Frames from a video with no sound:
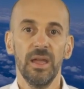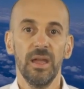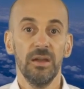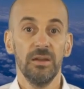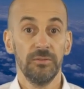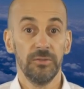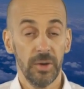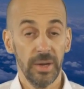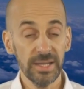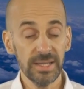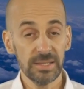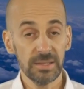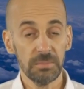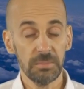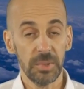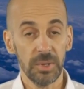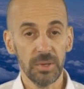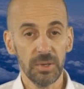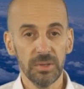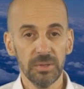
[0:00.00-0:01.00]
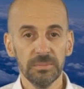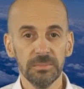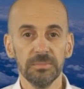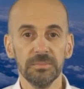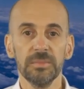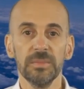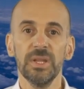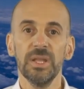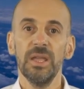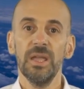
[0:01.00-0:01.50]
For example,
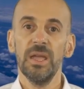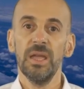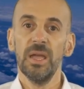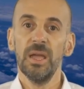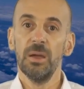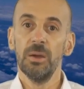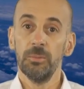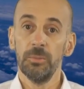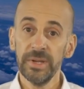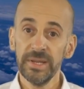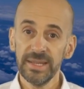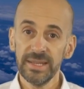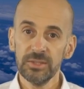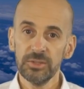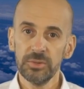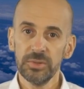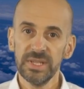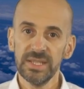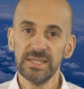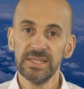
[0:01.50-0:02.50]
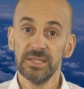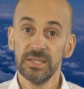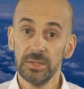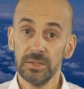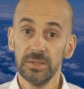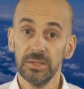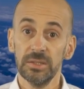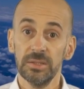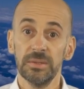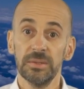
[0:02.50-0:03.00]
wind entries
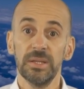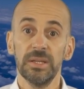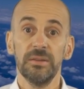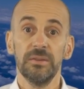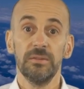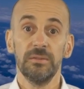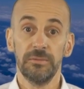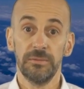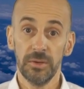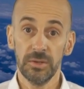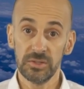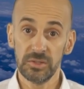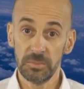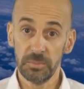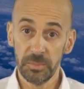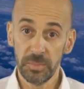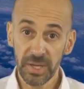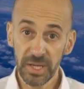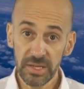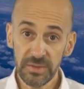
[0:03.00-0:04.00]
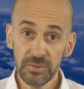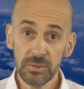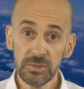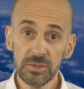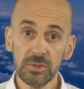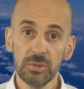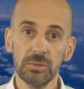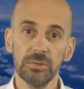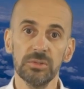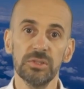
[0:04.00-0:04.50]
done for the previous
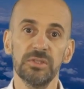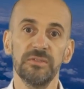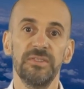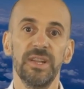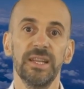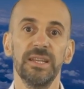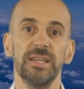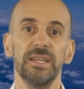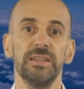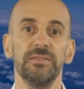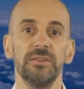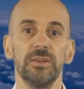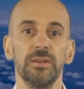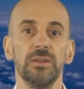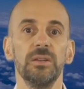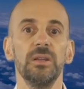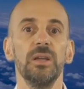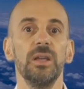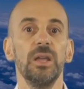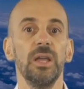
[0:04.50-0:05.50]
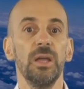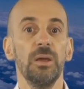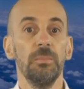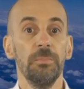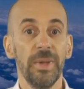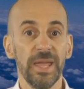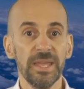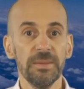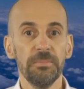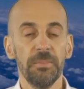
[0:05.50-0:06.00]
cruise flight level
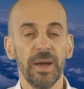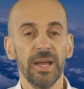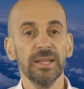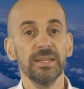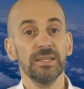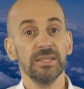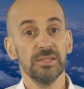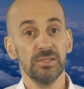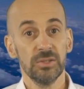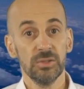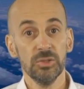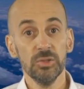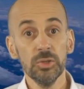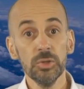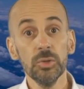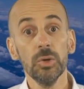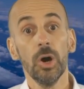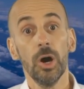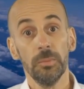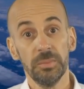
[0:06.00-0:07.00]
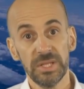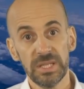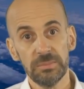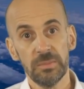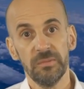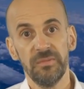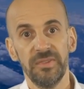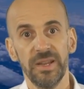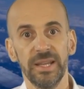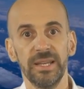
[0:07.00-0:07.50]
may impact the new
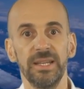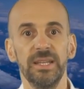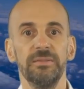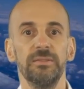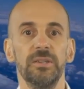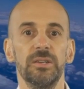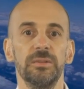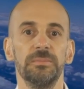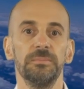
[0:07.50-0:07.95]
optimum flight level.